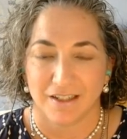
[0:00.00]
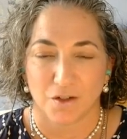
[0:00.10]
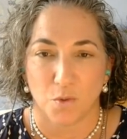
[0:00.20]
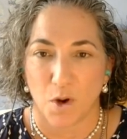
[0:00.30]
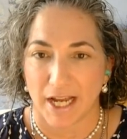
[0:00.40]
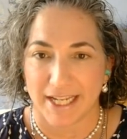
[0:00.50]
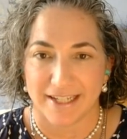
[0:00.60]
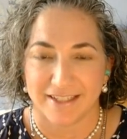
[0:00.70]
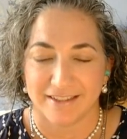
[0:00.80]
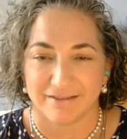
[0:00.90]

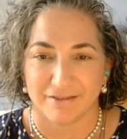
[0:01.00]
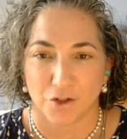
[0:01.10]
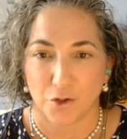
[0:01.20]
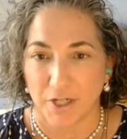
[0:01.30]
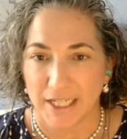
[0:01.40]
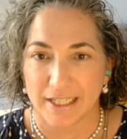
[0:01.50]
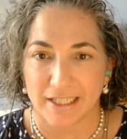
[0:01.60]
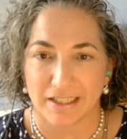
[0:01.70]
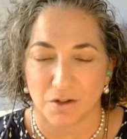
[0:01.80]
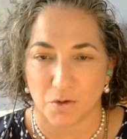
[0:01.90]
quiet
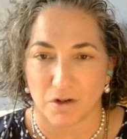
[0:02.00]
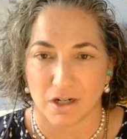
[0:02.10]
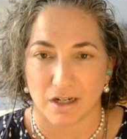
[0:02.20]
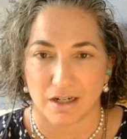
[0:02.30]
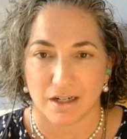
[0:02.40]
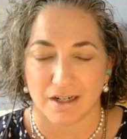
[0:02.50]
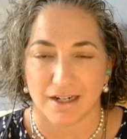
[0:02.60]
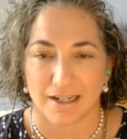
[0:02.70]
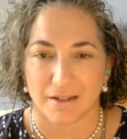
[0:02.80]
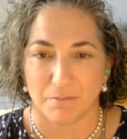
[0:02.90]
creek, or
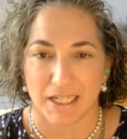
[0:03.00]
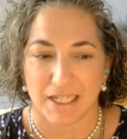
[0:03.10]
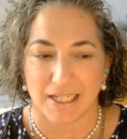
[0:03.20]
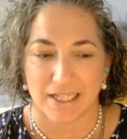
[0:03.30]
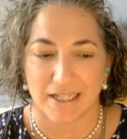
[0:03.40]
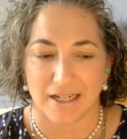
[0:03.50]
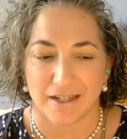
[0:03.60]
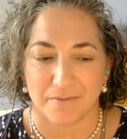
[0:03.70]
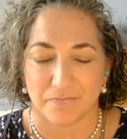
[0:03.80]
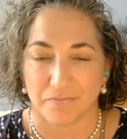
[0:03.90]
it can be,
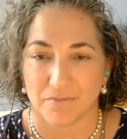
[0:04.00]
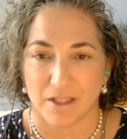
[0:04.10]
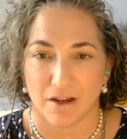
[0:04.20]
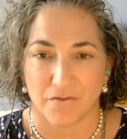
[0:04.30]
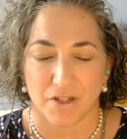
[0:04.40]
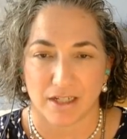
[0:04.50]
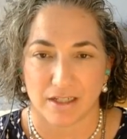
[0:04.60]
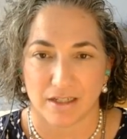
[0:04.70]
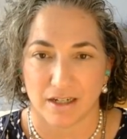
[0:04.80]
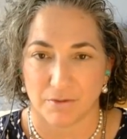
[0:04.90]
I've
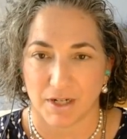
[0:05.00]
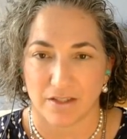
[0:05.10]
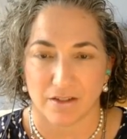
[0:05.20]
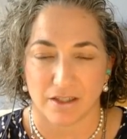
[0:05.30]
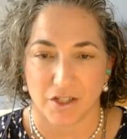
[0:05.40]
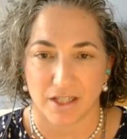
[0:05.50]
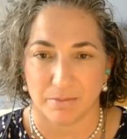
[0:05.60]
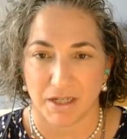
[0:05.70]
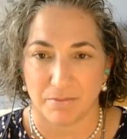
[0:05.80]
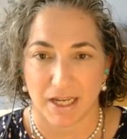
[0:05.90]
done a race on the
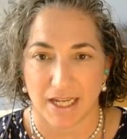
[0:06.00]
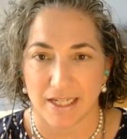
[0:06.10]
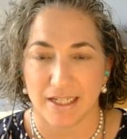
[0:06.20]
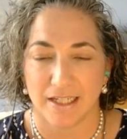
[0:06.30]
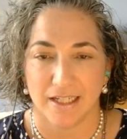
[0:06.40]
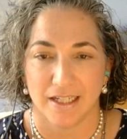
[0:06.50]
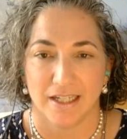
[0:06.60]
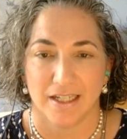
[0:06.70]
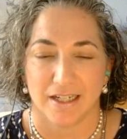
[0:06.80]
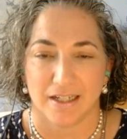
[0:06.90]
Chesapeake Bay,
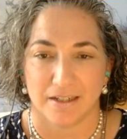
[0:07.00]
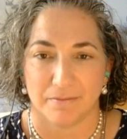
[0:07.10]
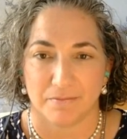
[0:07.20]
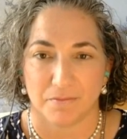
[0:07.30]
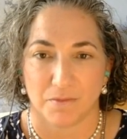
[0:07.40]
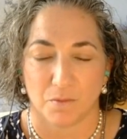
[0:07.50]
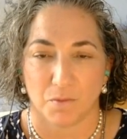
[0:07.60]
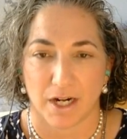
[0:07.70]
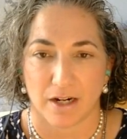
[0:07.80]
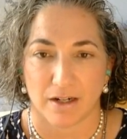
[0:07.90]

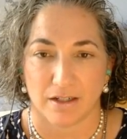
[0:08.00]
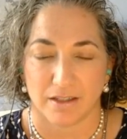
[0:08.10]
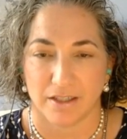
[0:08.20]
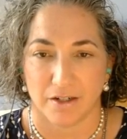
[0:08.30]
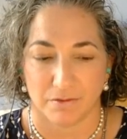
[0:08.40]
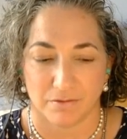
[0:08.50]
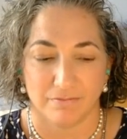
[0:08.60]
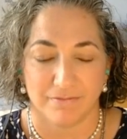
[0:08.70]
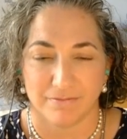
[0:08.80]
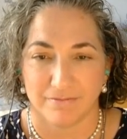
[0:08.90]
where,
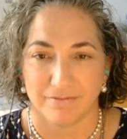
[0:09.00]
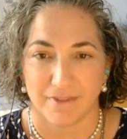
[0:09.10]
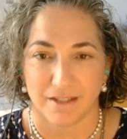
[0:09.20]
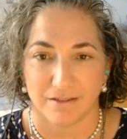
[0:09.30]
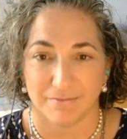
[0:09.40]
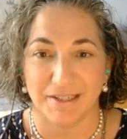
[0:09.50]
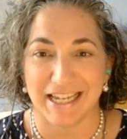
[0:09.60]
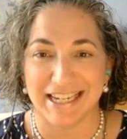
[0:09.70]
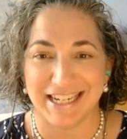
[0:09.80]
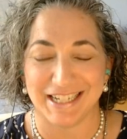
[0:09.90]
the
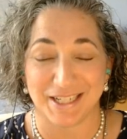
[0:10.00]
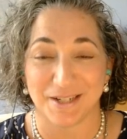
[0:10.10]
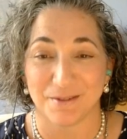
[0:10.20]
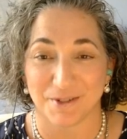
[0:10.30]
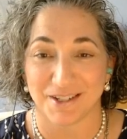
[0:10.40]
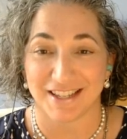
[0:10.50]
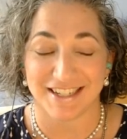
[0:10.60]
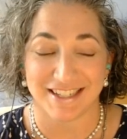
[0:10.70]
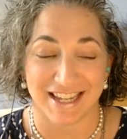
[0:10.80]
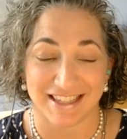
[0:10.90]
conditions were
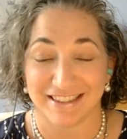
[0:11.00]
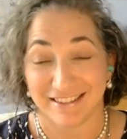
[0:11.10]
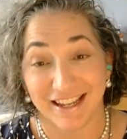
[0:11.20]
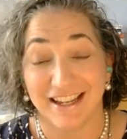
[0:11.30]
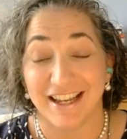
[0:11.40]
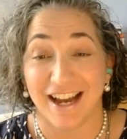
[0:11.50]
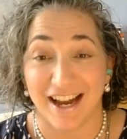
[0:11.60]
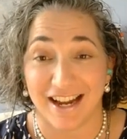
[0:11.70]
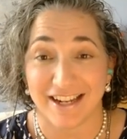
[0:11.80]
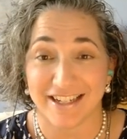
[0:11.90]
such that
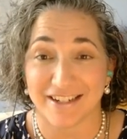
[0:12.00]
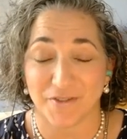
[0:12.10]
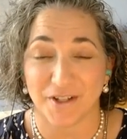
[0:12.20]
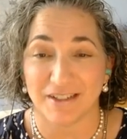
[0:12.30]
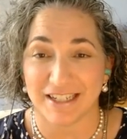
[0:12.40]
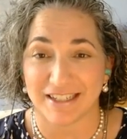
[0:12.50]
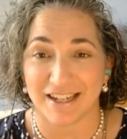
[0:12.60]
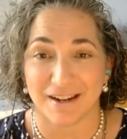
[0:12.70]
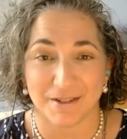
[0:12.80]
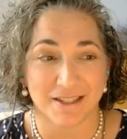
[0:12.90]
I kind of felt like
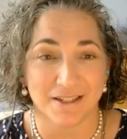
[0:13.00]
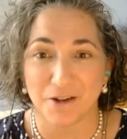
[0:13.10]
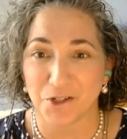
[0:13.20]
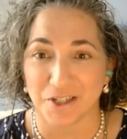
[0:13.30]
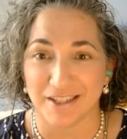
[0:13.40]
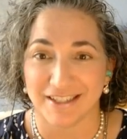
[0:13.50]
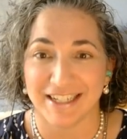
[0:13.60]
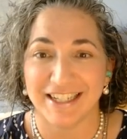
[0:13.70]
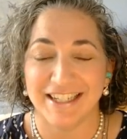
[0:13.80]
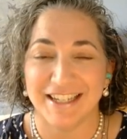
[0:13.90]
I was in the ocean.
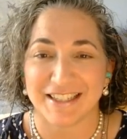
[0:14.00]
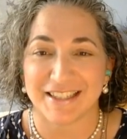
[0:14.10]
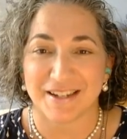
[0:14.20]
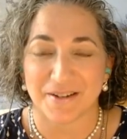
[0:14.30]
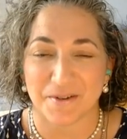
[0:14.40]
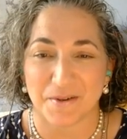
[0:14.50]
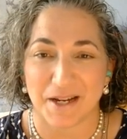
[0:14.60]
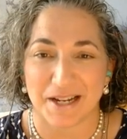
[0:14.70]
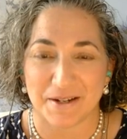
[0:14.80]
So,